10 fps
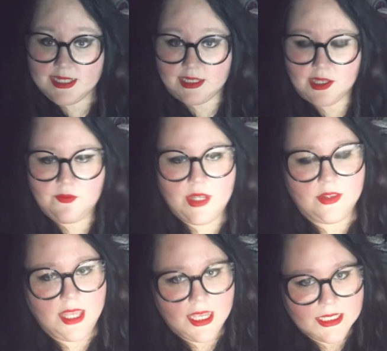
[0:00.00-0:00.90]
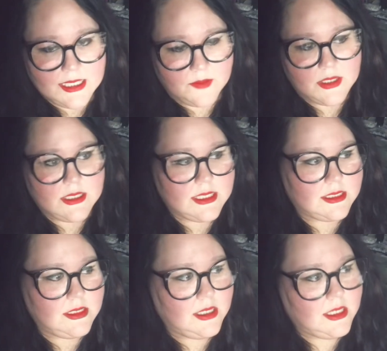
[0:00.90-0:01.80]
love. Now, they had some that said,
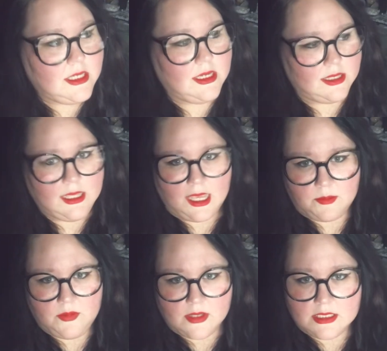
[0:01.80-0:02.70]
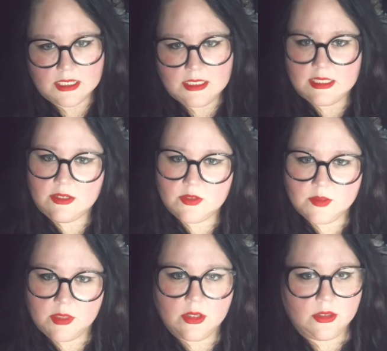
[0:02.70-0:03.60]
I think, Happy Valentine's Day or
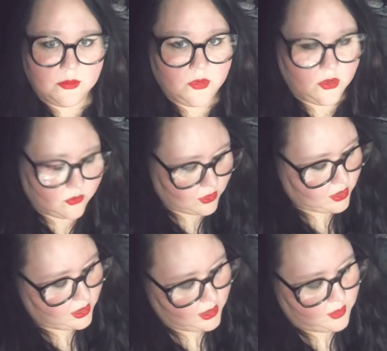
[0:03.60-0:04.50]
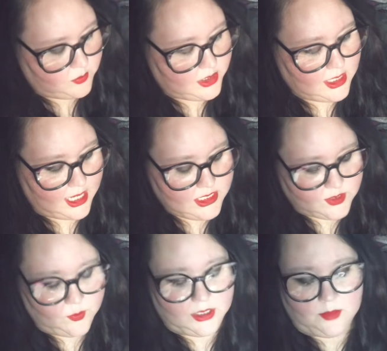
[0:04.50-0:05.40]
something on them. So, but I just
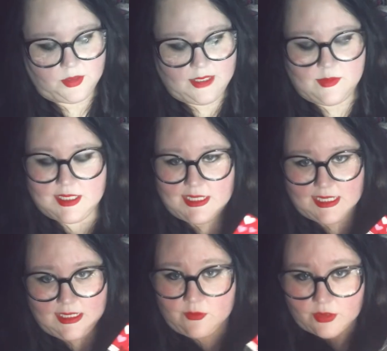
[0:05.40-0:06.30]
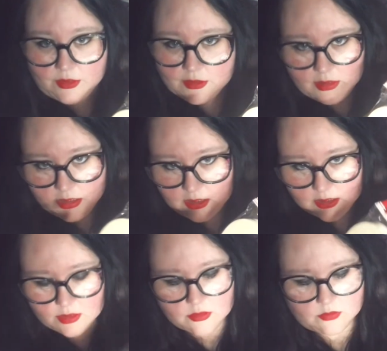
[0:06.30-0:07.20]
wanted the plain ones because I never
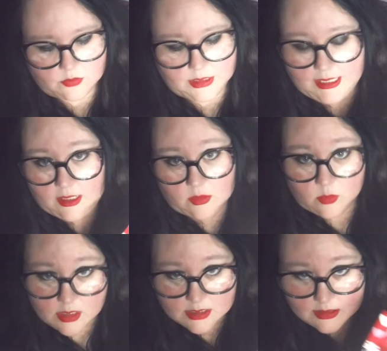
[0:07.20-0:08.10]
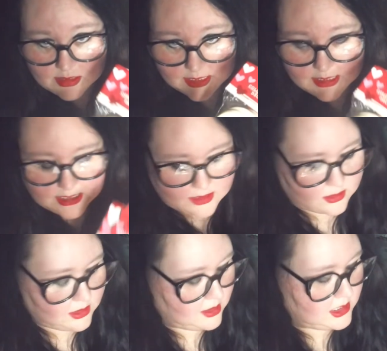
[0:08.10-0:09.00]
really care what it says on
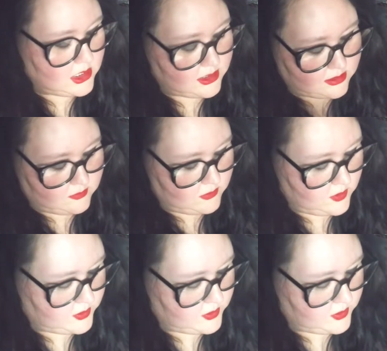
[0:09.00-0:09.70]
there. I just use them